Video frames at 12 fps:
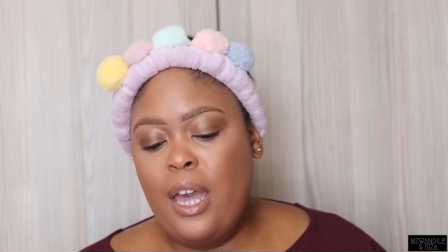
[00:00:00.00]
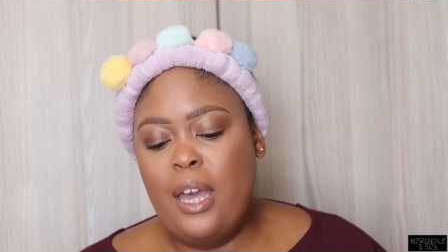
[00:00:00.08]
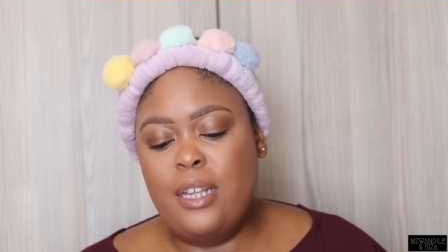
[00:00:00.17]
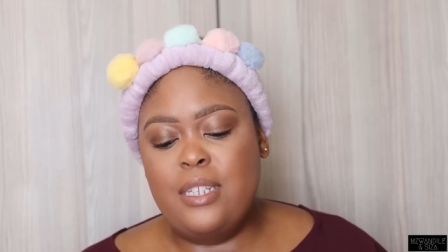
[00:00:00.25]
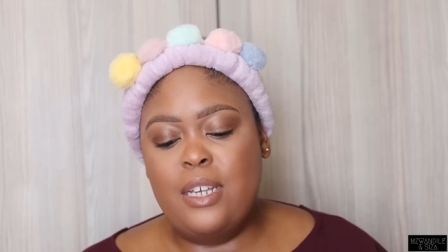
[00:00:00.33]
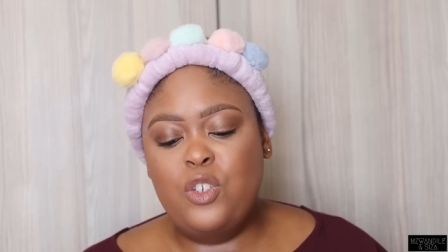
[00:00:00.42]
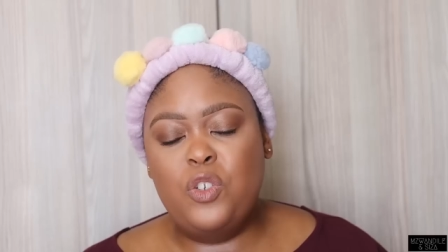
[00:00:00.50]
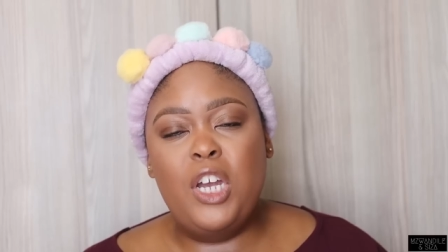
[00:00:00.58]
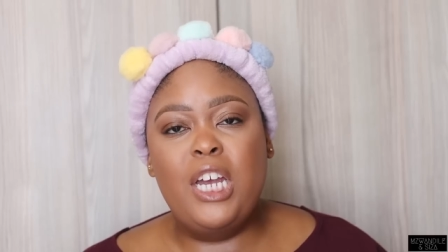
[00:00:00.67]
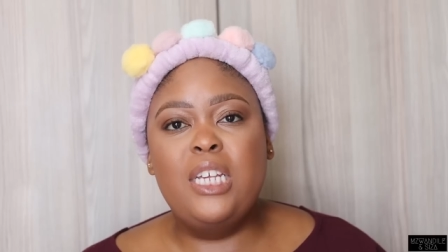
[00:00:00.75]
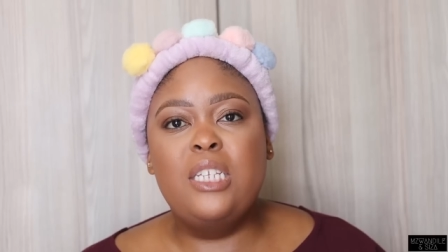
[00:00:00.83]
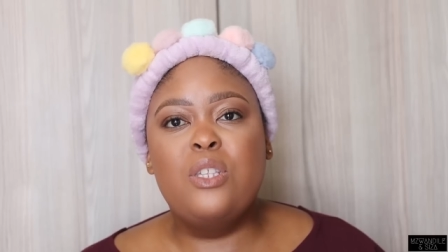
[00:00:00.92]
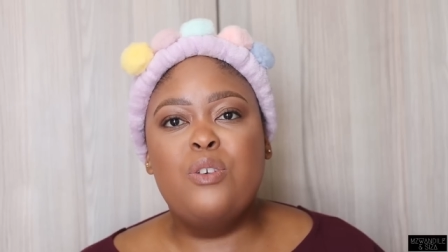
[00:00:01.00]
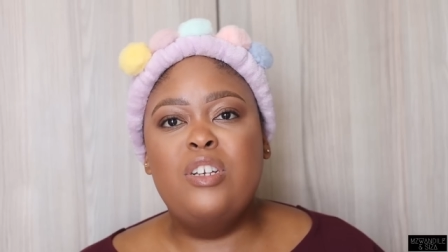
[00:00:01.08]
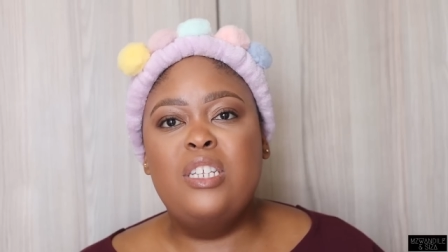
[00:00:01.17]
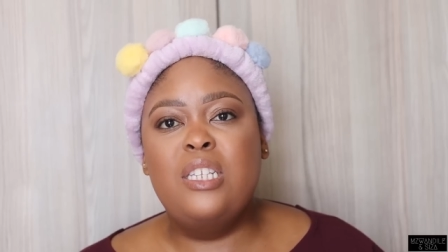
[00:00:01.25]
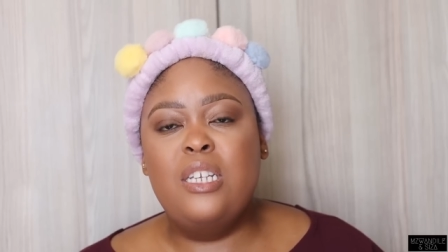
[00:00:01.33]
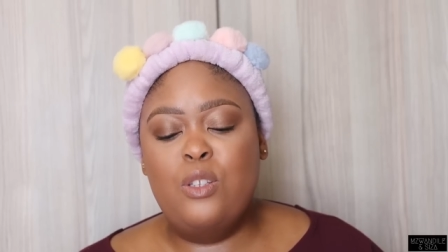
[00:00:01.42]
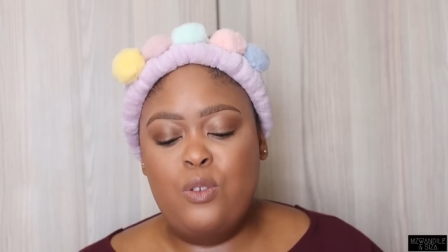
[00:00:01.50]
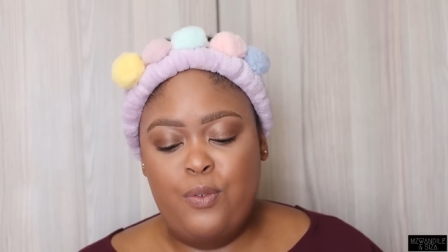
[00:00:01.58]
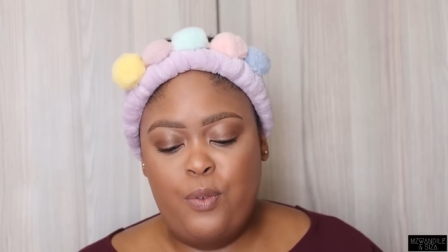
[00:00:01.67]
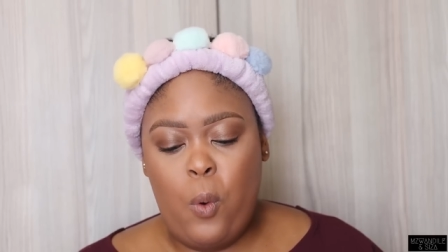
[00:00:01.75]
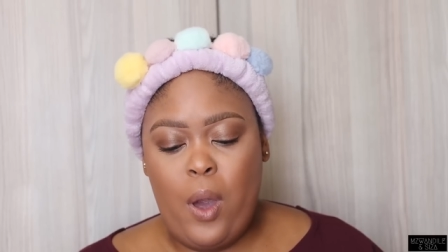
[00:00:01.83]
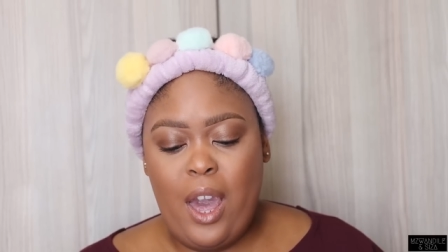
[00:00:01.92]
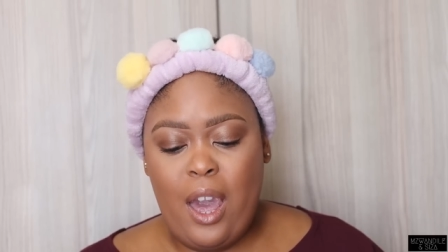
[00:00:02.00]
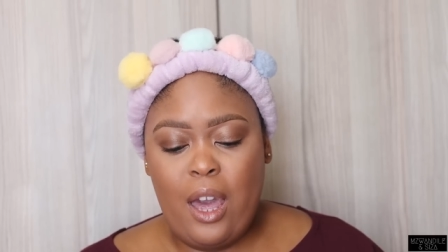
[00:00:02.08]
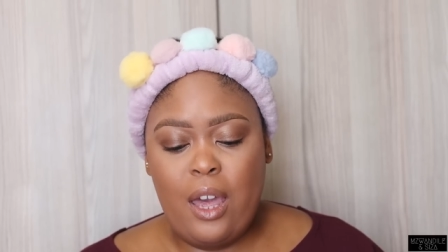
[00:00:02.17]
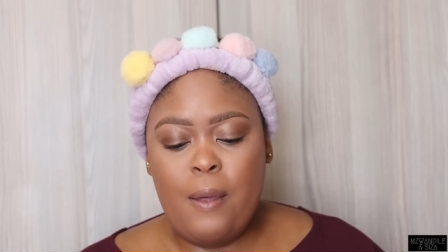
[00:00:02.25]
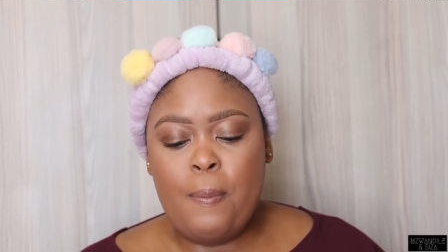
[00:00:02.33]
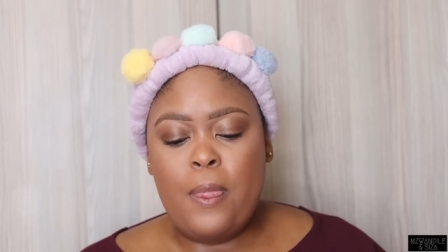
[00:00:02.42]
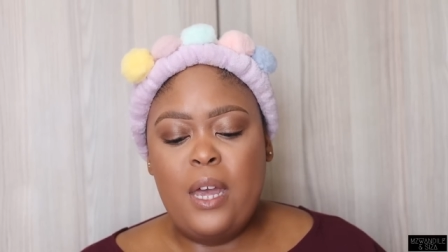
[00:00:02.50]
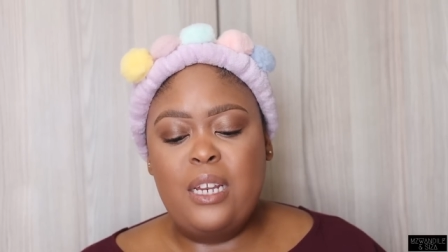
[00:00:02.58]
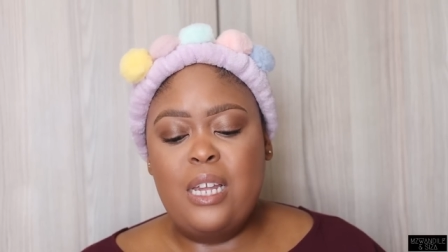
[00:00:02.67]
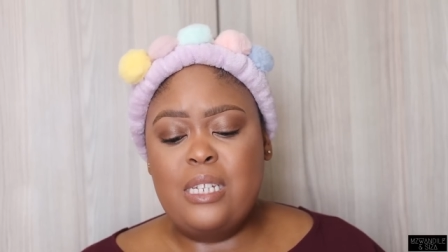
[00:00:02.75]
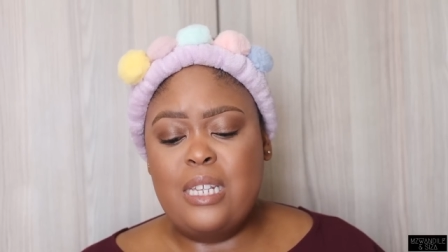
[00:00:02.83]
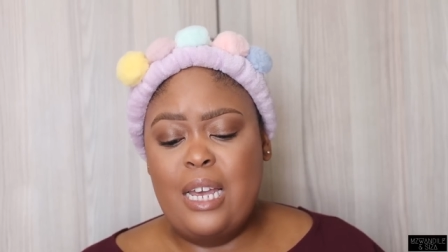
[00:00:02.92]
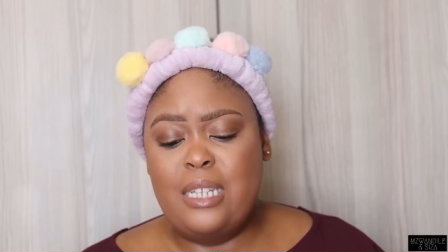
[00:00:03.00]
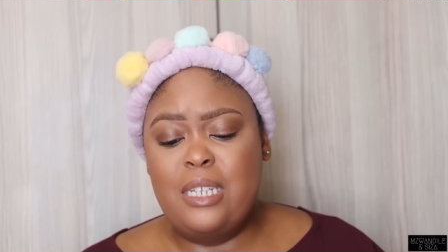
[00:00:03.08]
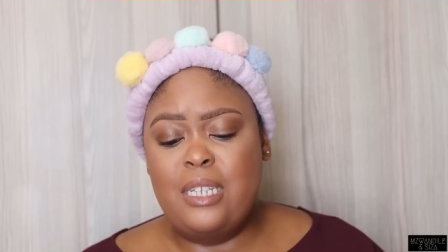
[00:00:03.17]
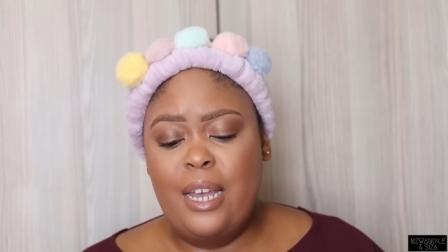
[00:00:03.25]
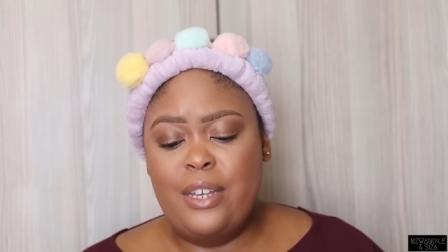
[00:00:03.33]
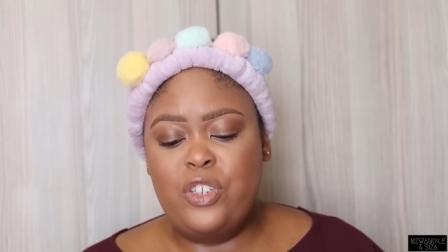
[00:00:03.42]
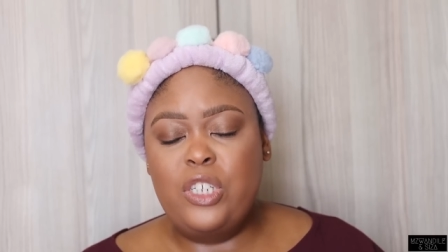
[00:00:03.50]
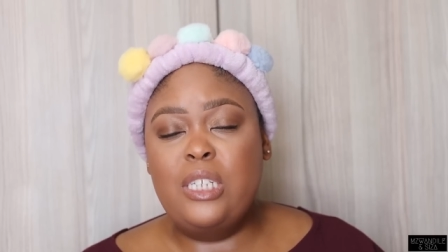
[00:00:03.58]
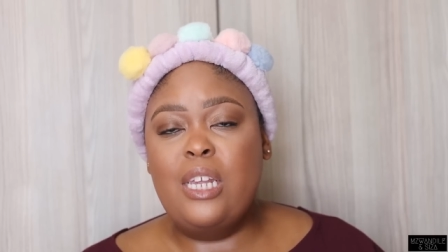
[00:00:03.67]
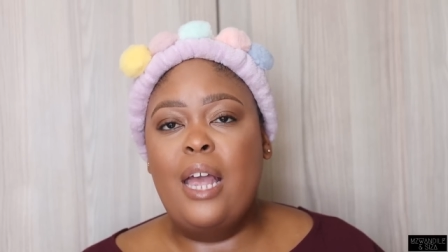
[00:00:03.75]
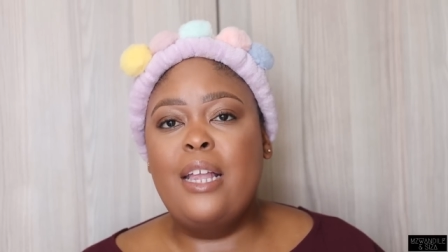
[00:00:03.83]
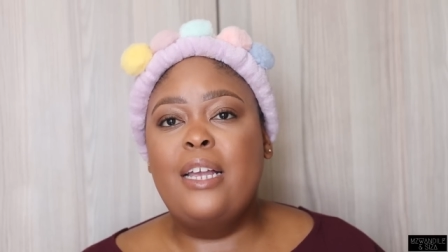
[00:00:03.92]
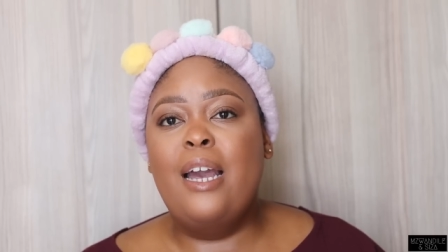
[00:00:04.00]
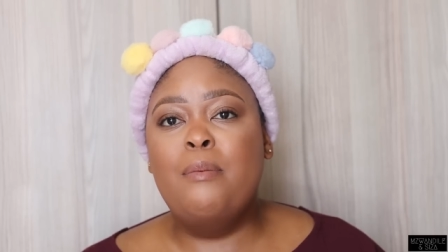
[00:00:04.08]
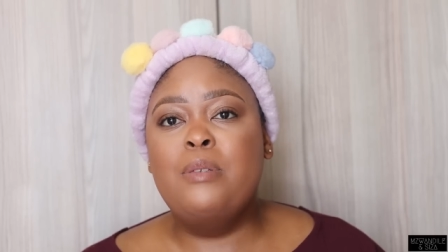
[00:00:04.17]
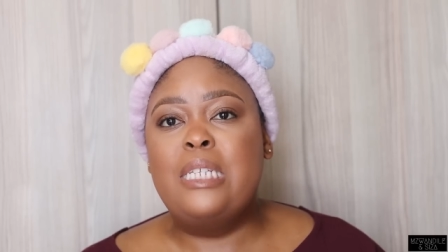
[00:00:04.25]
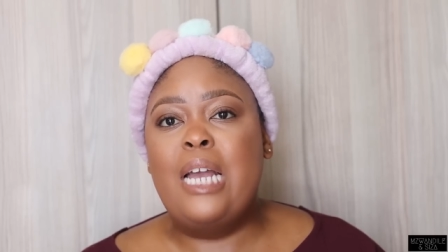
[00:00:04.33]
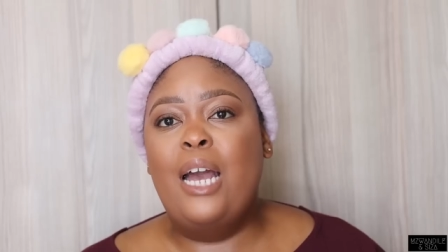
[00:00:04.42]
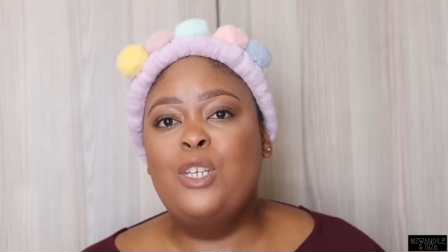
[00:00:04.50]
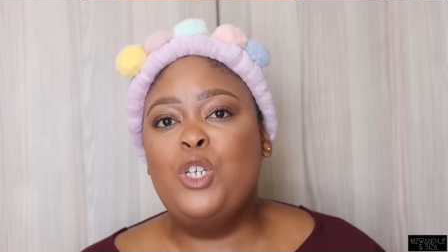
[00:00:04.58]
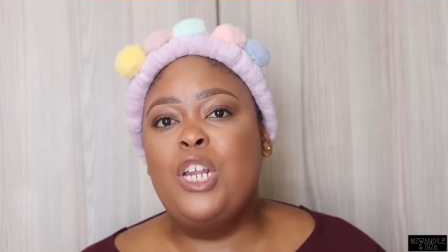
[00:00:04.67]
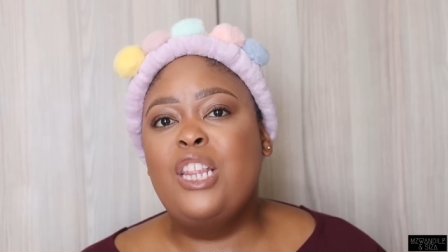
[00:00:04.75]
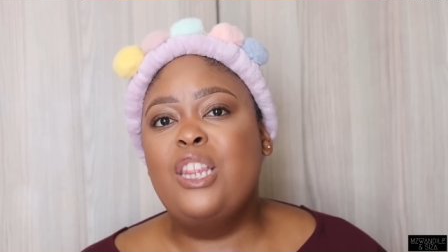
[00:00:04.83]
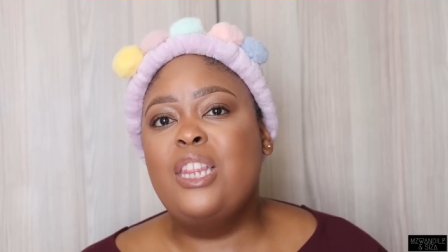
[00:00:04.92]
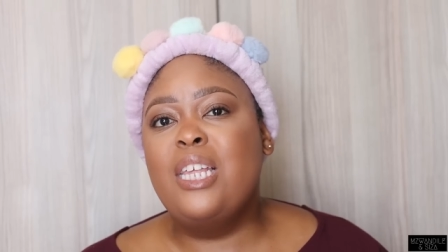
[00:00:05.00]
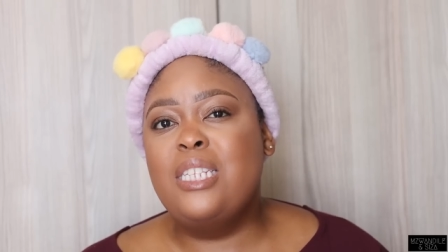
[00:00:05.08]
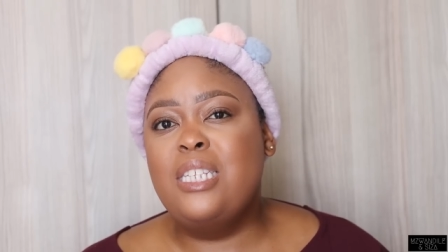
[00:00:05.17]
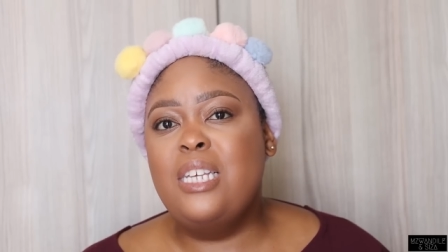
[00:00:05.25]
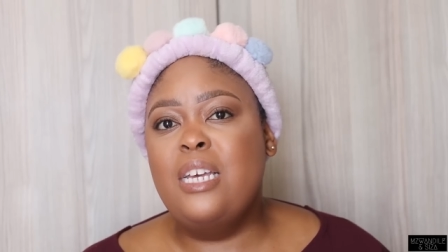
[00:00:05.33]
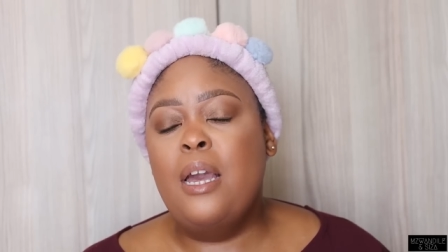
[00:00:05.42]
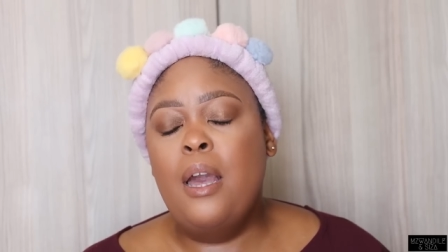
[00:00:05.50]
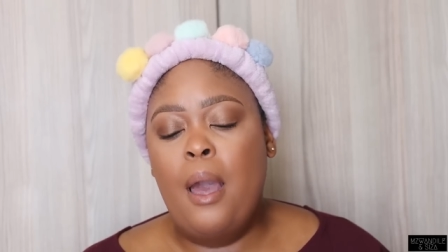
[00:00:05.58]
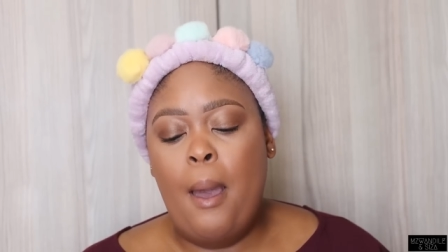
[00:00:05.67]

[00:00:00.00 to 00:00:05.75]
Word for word: hair texture is 3c to 4a it is 18 inches and it comes in 130